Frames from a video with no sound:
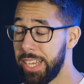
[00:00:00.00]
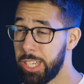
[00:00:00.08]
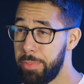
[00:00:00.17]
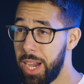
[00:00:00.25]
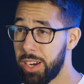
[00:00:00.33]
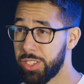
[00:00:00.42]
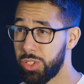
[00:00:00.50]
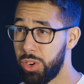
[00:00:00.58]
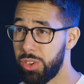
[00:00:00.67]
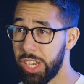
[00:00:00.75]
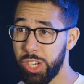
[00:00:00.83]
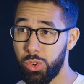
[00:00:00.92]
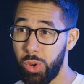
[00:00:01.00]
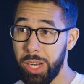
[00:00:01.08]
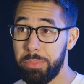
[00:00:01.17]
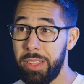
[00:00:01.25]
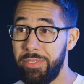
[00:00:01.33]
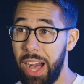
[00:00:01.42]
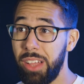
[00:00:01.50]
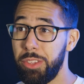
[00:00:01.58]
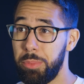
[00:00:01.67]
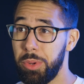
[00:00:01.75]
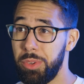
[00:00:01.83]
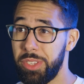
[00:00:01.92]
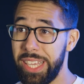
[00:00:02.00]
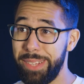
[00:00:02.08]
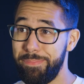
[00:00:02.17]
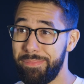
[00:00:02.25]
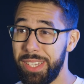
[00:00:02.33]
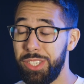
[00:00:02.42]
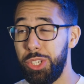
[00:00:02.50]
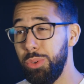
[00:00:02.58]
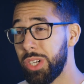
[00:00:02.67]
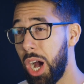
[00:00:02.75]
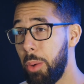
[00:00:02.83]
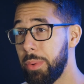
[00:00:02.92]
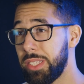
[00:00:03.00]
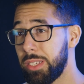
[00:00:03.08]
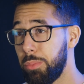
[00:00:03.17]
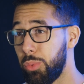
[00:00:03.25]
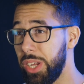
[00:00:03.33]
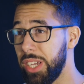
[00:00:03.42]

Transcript: Antibiotics are incredibly valuable, yet they do come with some